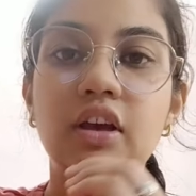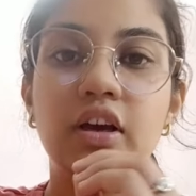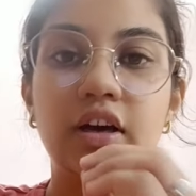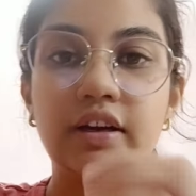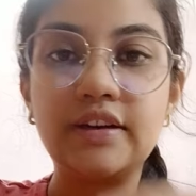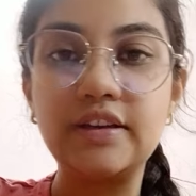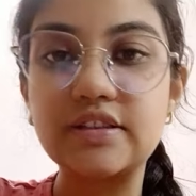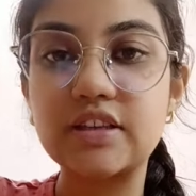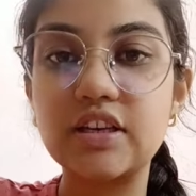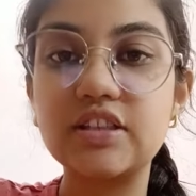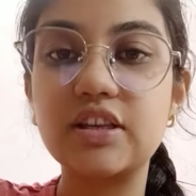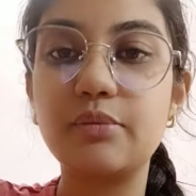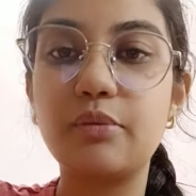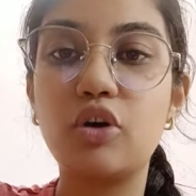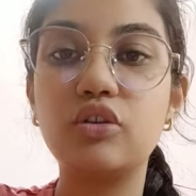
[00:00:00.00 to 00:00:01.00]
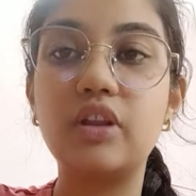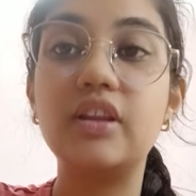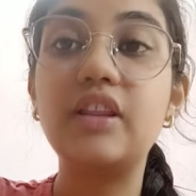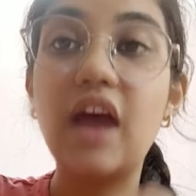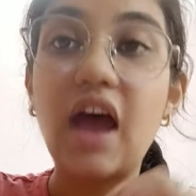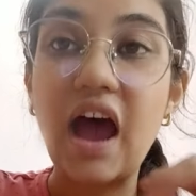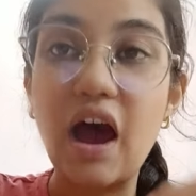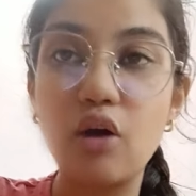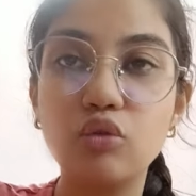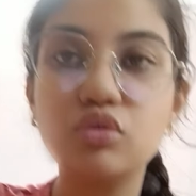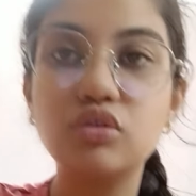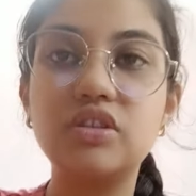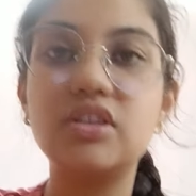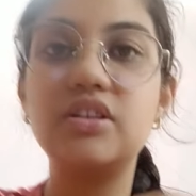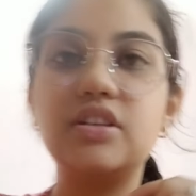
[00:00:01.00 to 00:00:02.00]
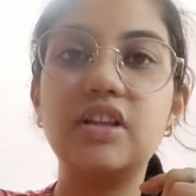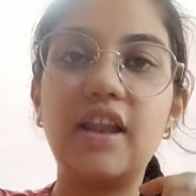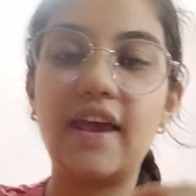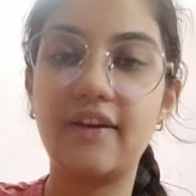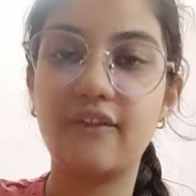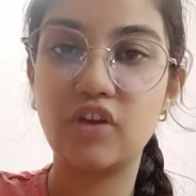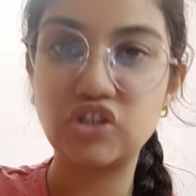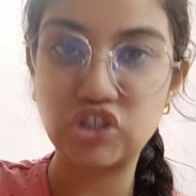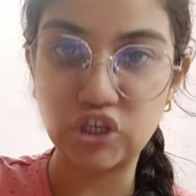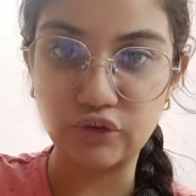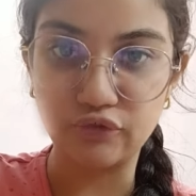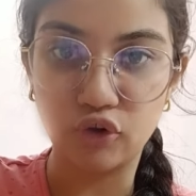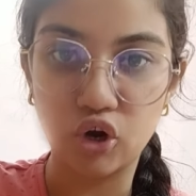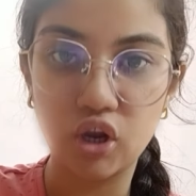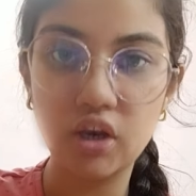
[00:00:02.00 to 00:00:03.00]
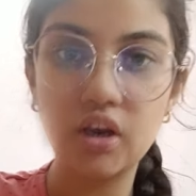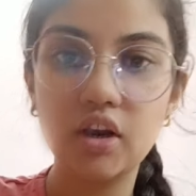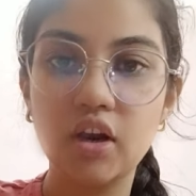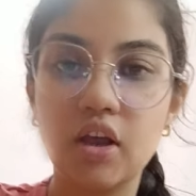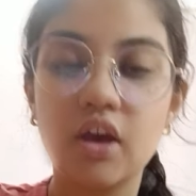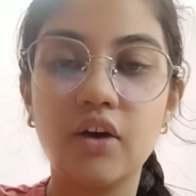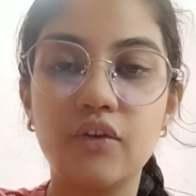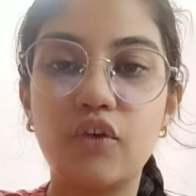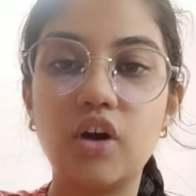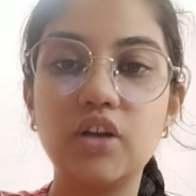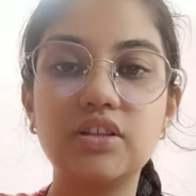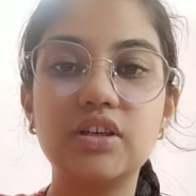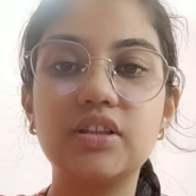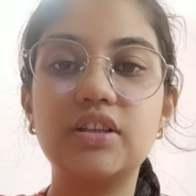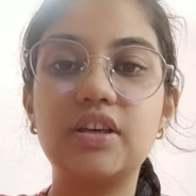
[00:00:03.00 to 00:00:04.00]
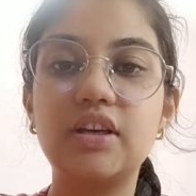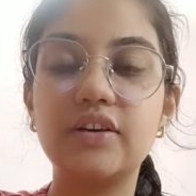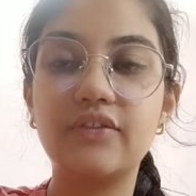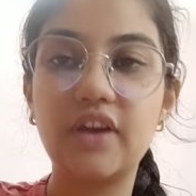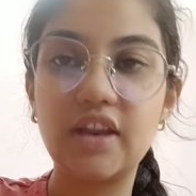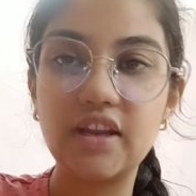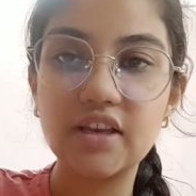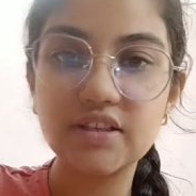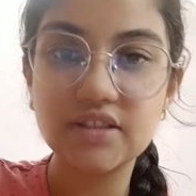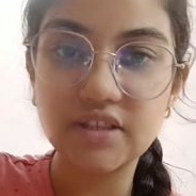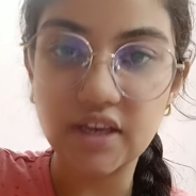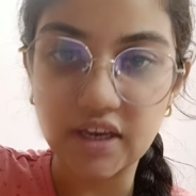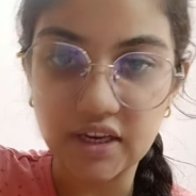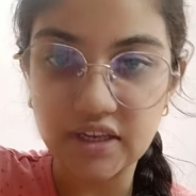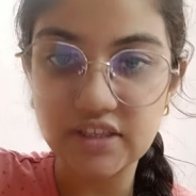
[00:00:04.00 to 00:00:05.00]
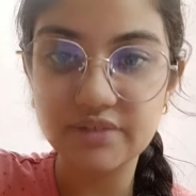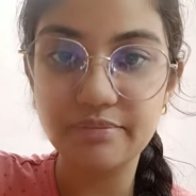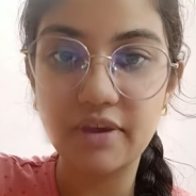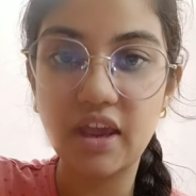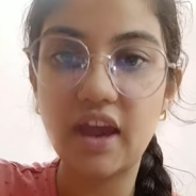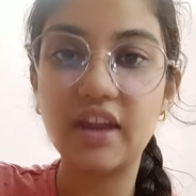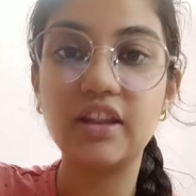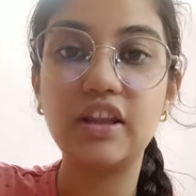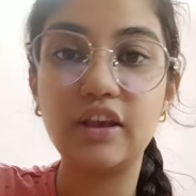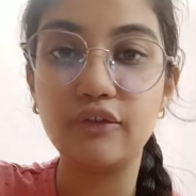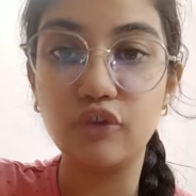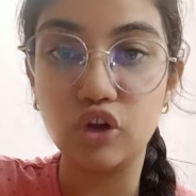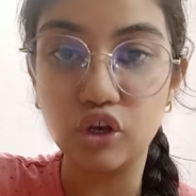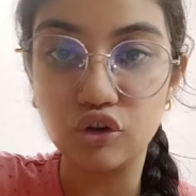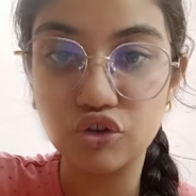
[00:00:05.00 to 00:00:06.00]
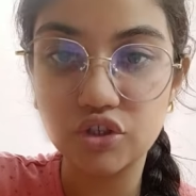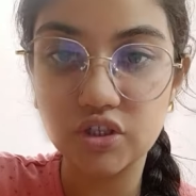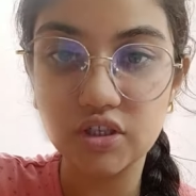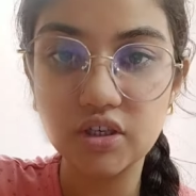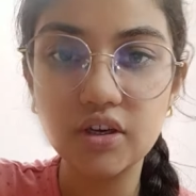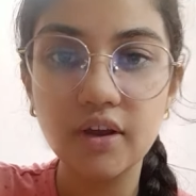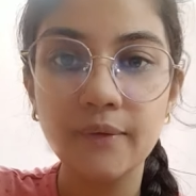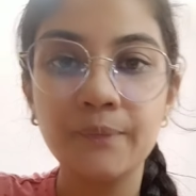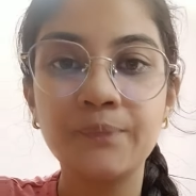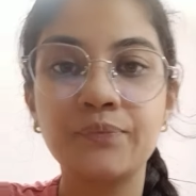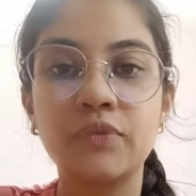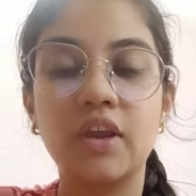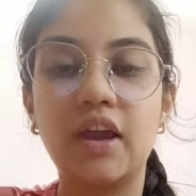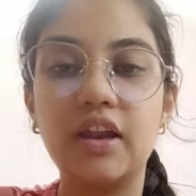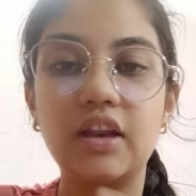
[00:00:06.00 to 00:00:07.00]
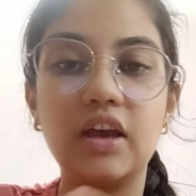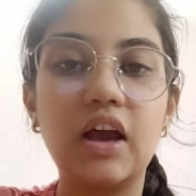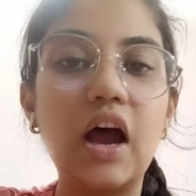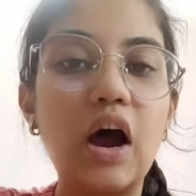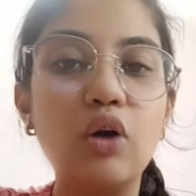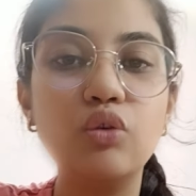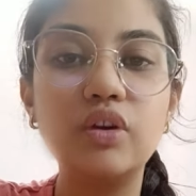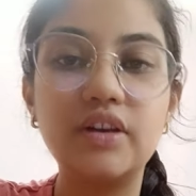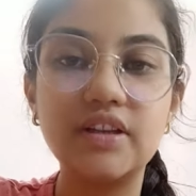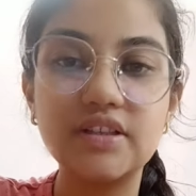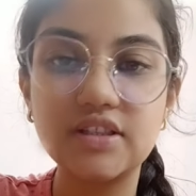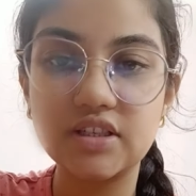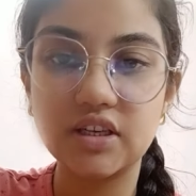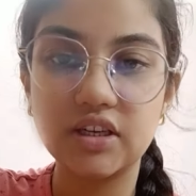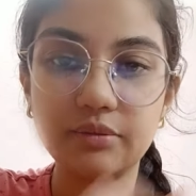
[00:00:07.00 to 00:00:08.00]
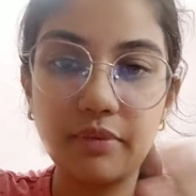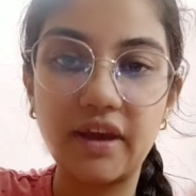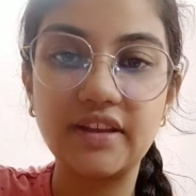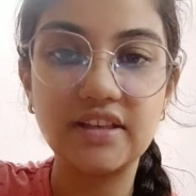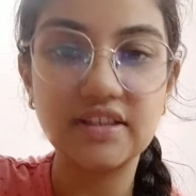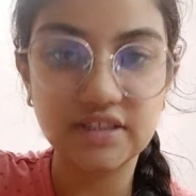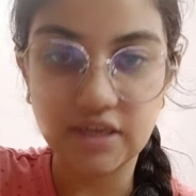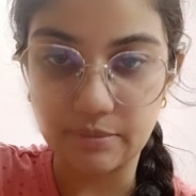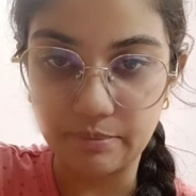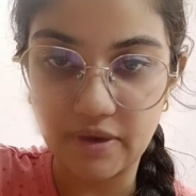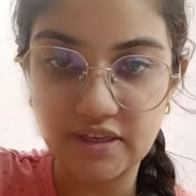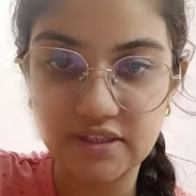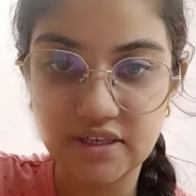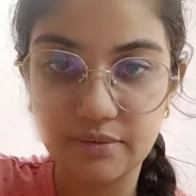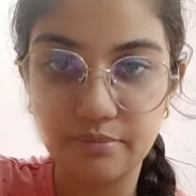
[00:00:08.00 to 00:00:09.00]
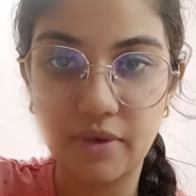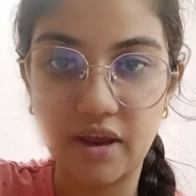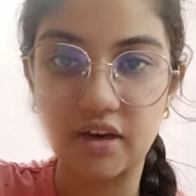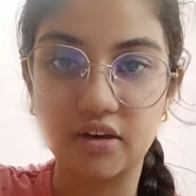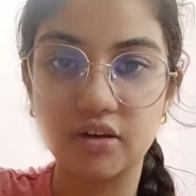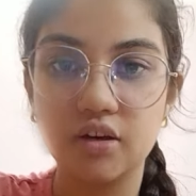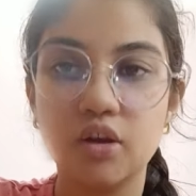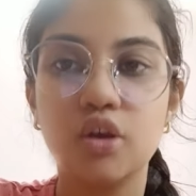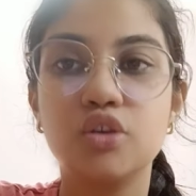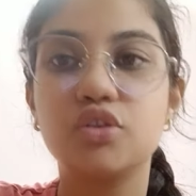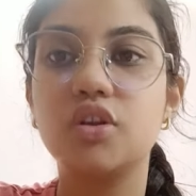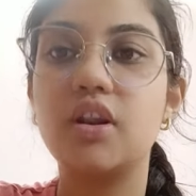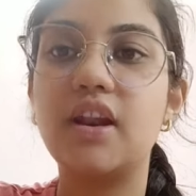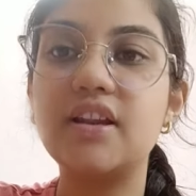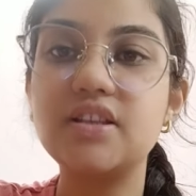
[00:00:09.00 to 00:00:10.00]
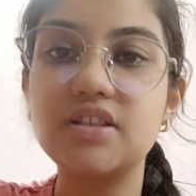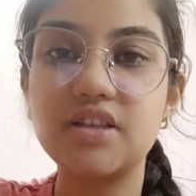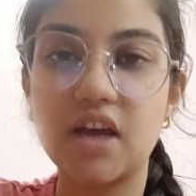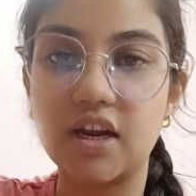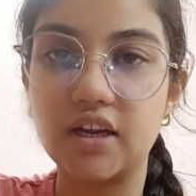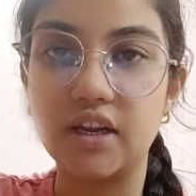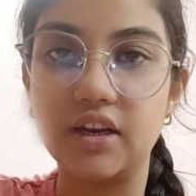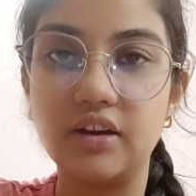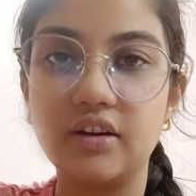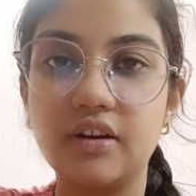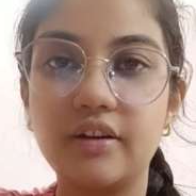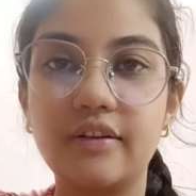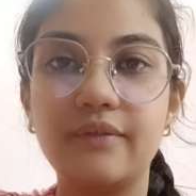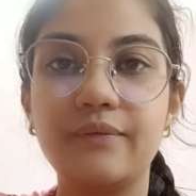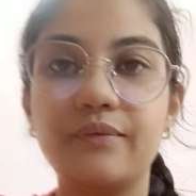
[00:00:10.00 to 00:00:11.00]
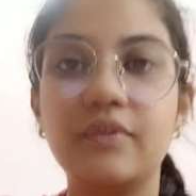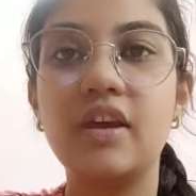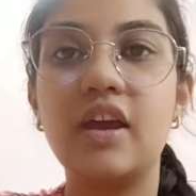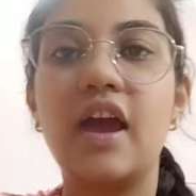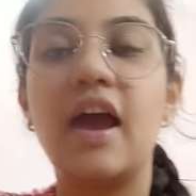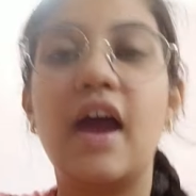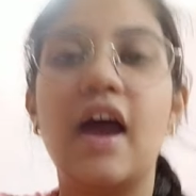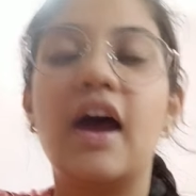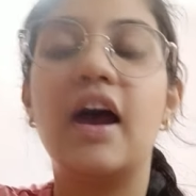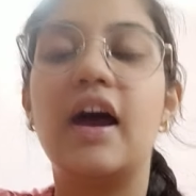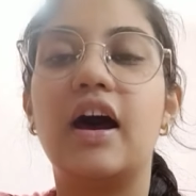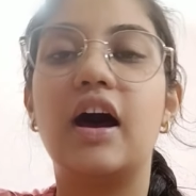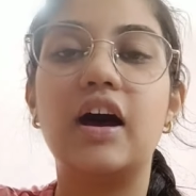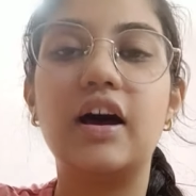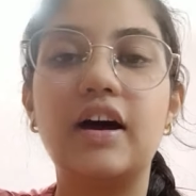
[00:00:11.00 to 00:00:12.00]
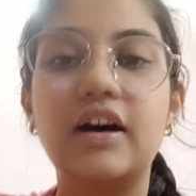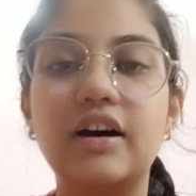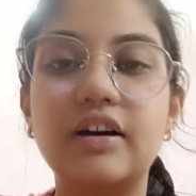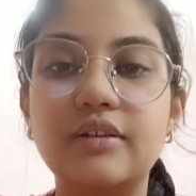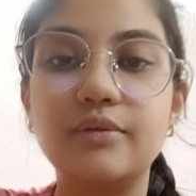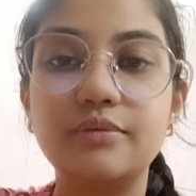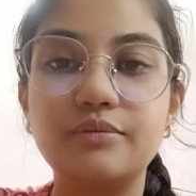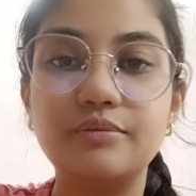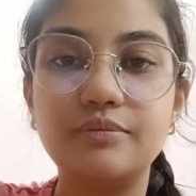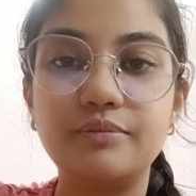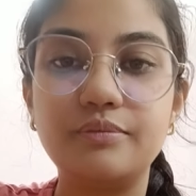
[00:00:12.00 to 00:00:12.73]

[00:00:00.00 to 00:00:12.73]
discuss about that how did the language evolve, what are the various theories behind the evolution, and how it is done by the step by step manner. So let's start it. um,